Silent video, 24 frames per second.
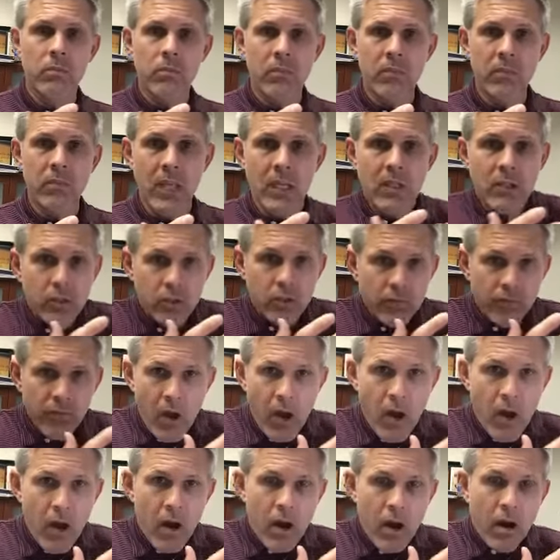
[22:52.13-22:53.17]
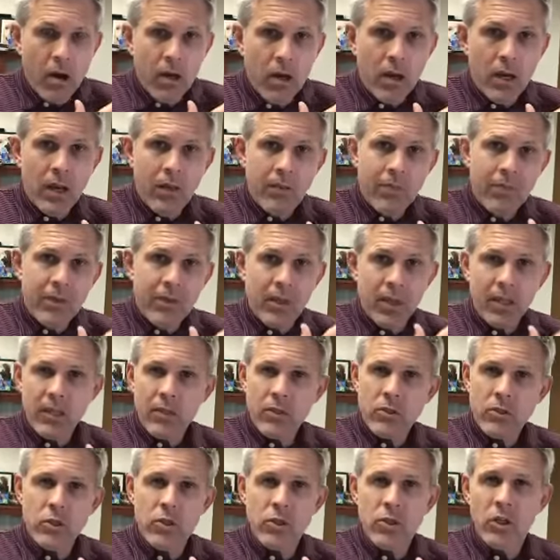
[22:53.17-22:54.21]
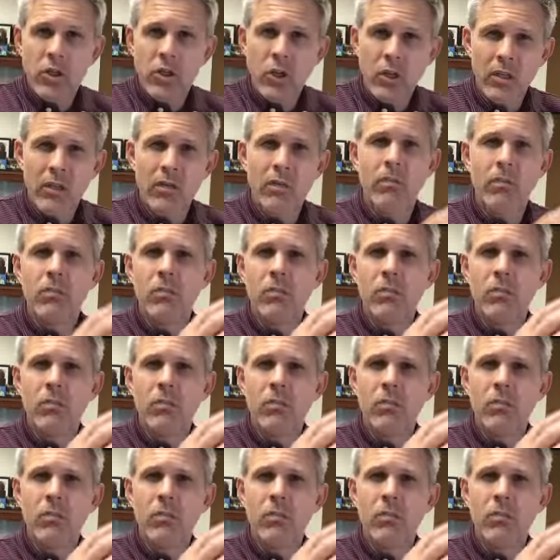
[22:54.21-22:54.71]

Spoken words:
this far, and I feel like this is a good.